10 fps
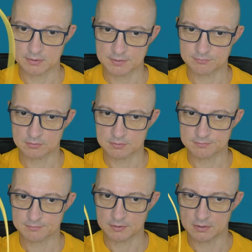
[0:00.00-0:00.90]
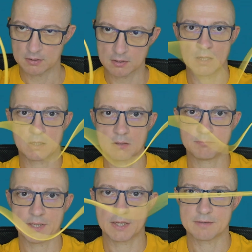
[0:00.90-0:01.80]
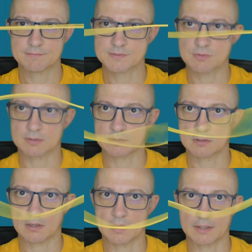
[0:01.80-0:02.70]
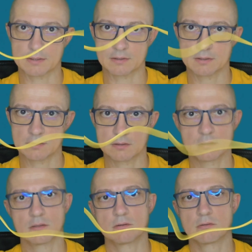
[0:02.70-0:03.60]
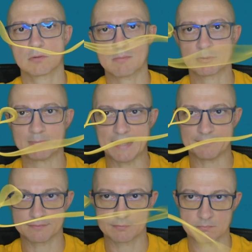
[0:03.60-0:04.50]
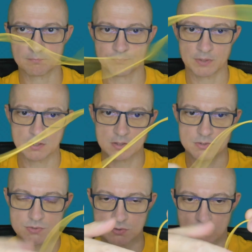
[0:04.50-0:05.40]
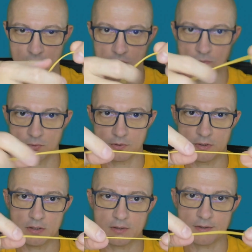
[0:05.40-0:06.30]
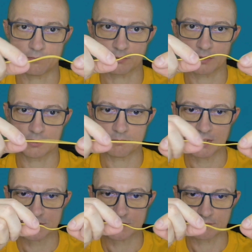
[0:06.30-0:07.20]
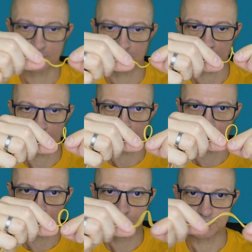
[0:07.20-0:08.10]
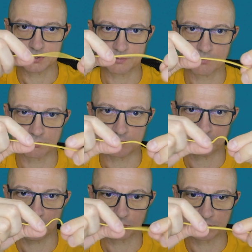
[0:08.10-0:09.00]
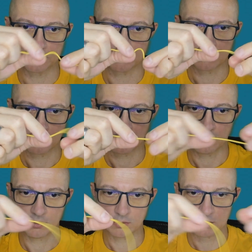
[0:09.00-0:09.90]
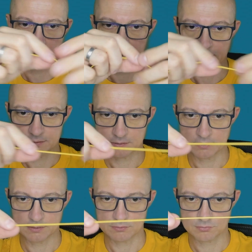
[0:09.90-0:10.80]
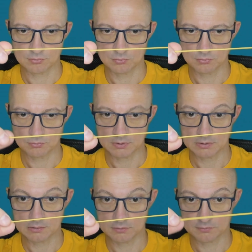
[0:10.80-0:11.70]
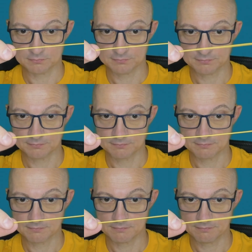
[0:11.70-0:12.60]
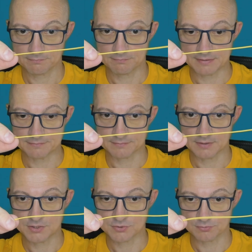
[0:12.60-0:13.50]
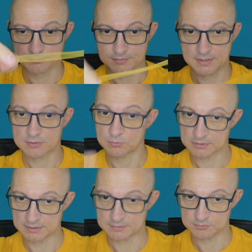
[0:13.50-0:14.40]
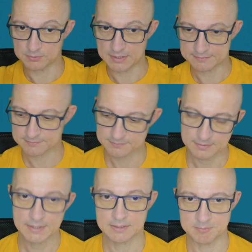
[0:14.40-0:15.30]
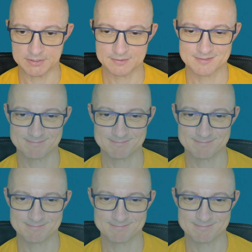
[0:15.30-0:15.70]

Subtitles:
as you can see, behaves rather like a rubber band. So as you can imagine, if you want to push it through the Bowden, you can get into a lot of fancy issues, and we'll get into that in a minute.